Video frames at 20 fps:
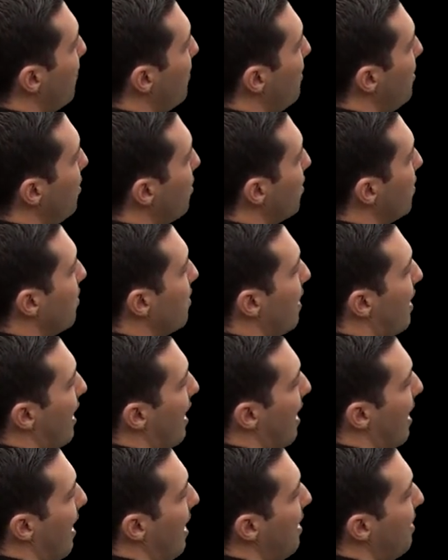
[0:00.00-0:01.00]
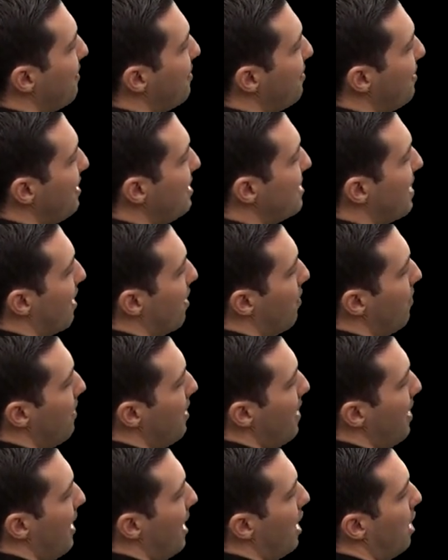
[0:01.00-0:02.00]
here at ZTAL.
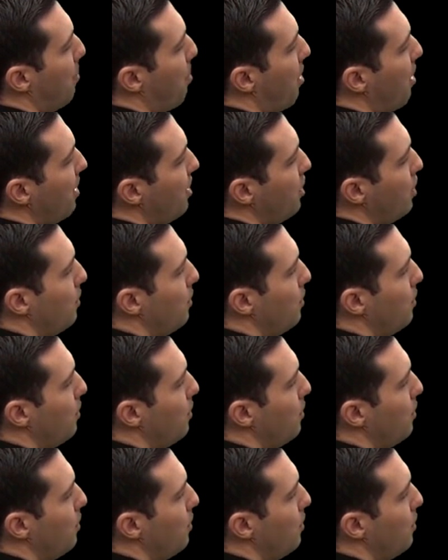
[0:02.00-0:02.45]
And upon